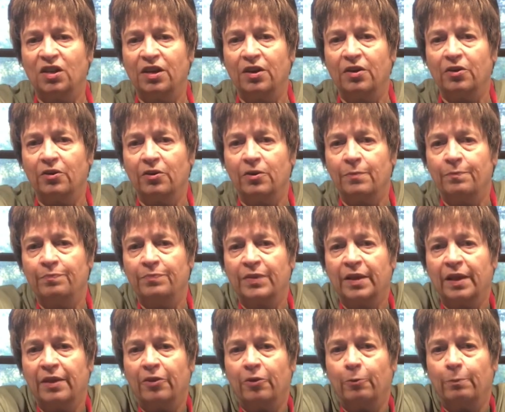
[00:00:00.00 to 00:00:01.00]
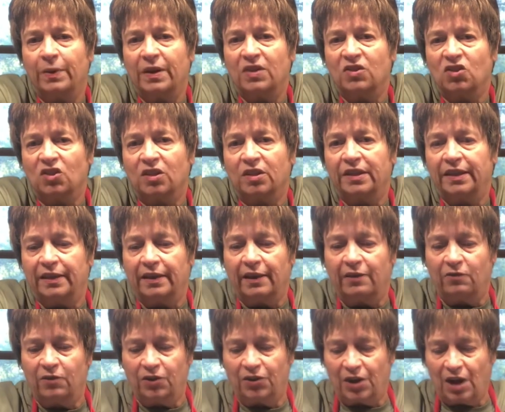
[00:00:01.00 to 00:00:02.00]
here. They're basically
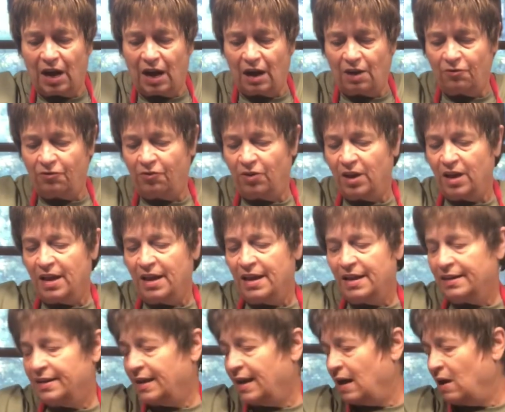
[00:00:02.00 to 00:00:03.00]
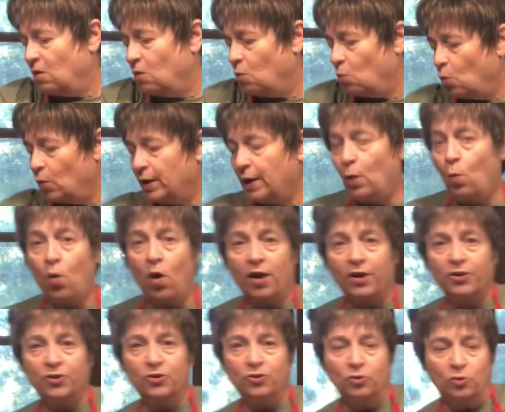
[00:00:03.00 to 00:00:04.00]
leveled off. Now, what I
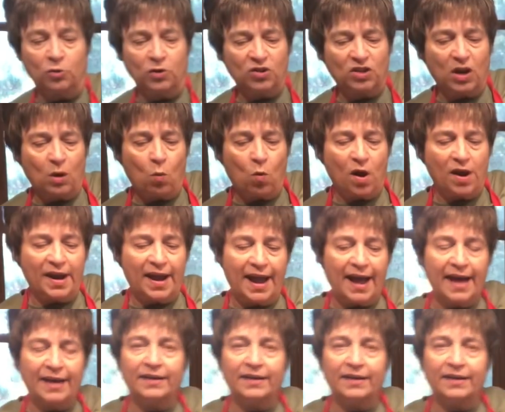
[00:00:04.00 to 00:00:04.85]
want to do is I want to add